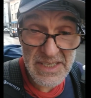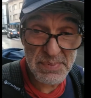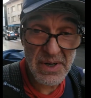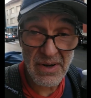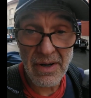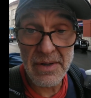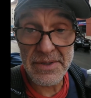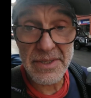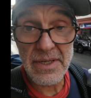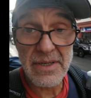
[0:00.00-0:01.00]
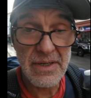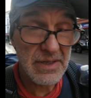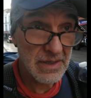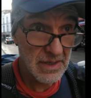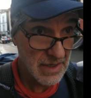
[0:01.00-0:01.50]
is because
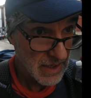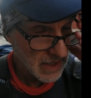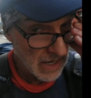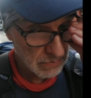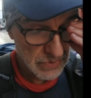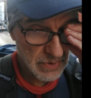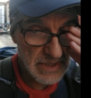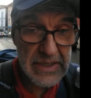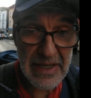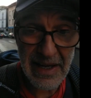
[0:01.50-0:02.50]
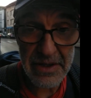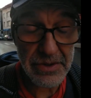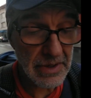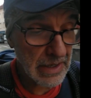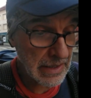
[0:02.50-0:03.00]
I was really sick
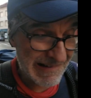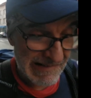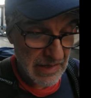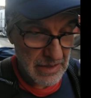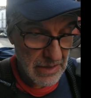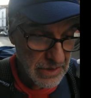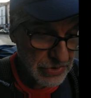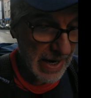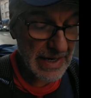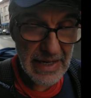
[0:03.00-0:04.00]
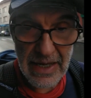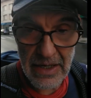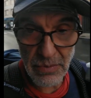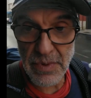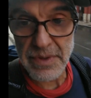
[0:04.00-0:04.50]
yesterday. Tried to
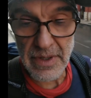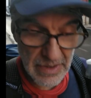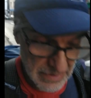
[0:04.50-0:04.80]
eat with